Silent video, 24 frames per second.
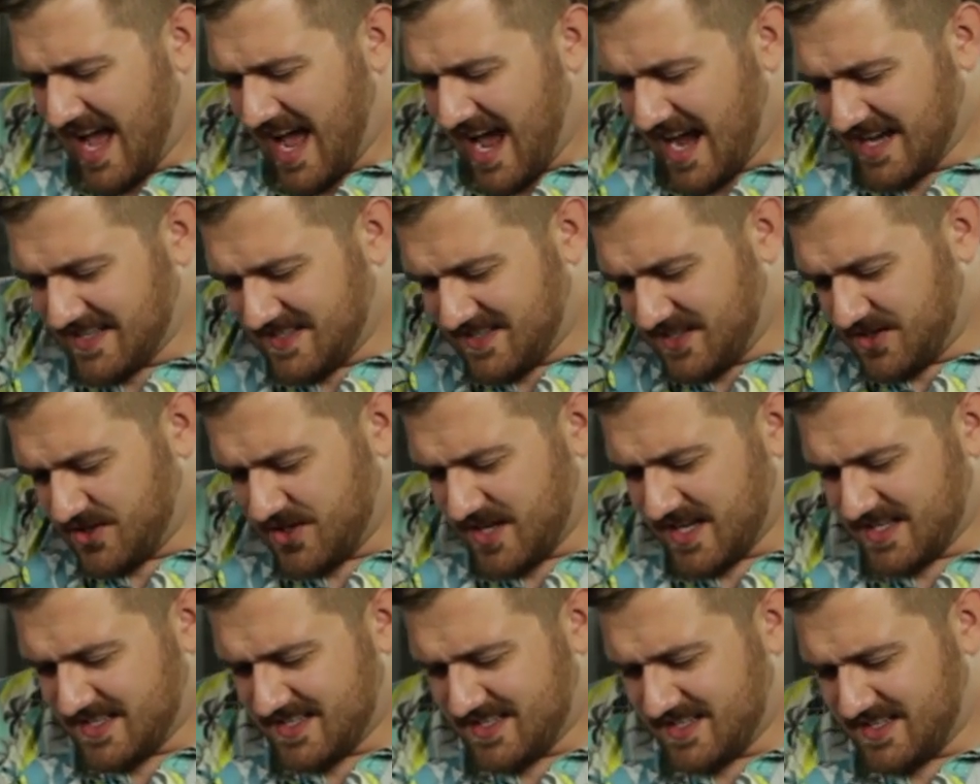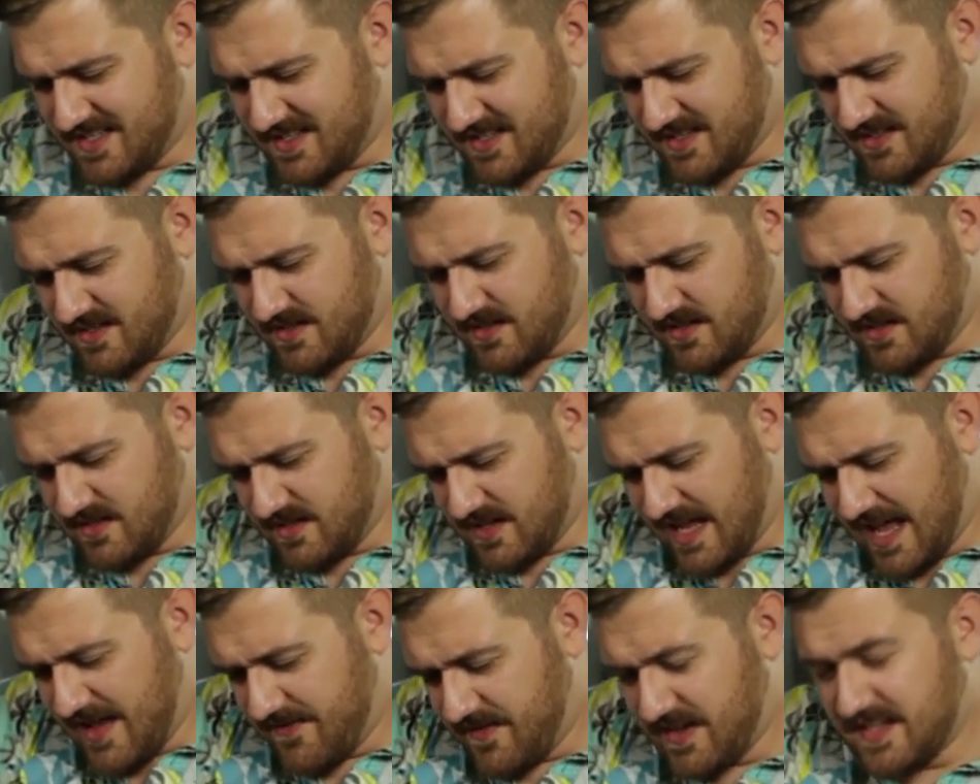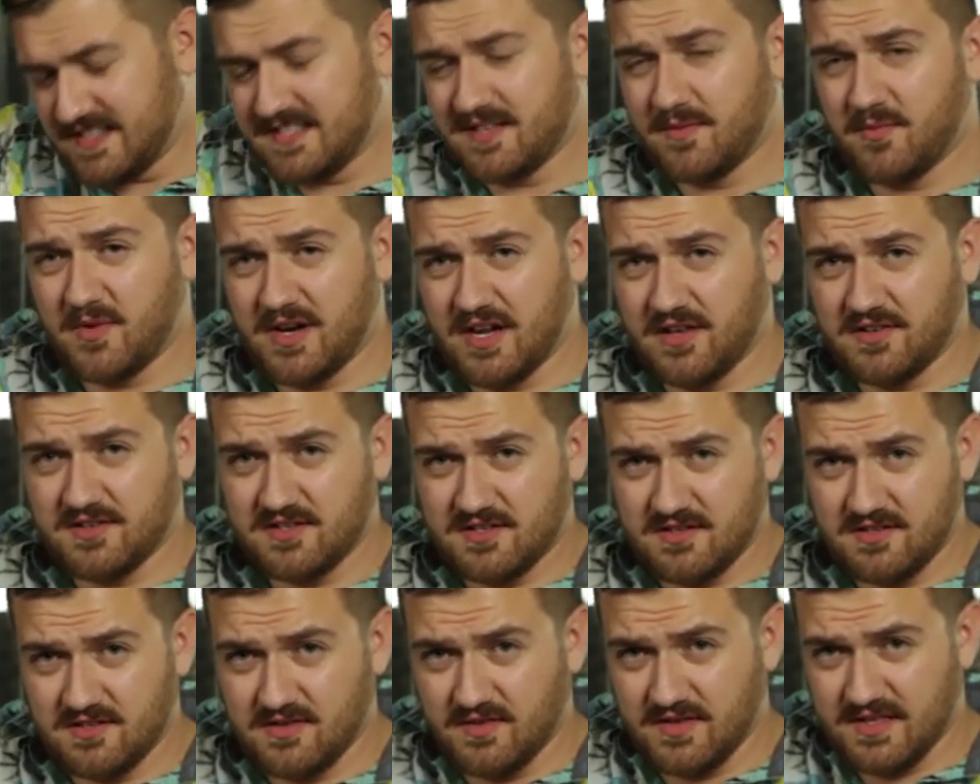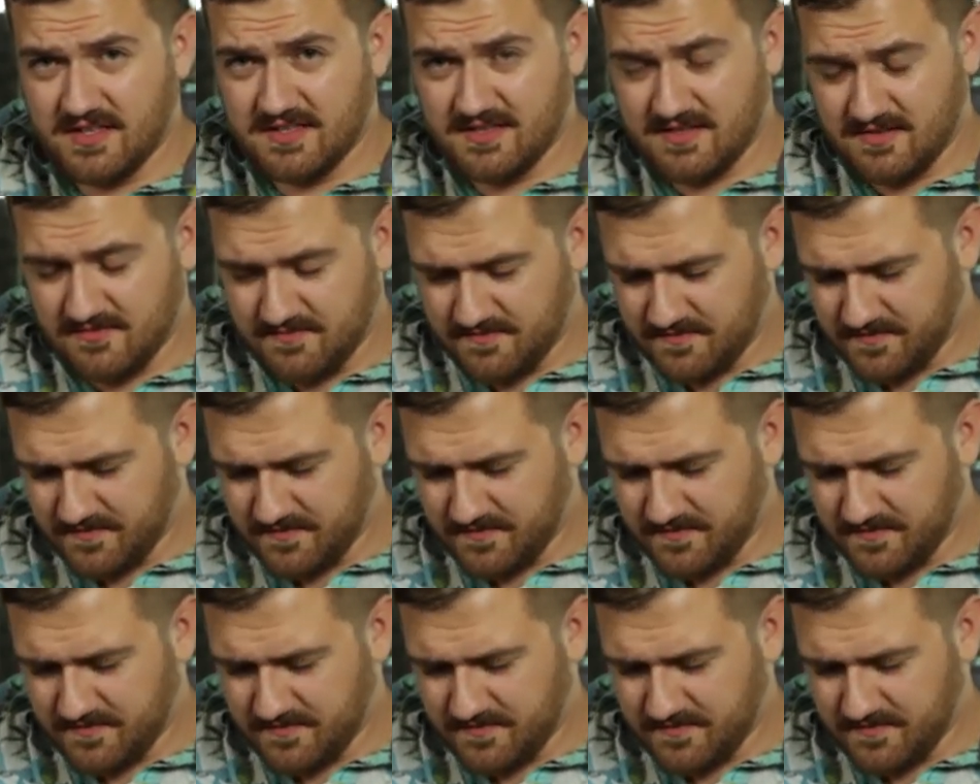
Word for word: I suggest having someone else do this.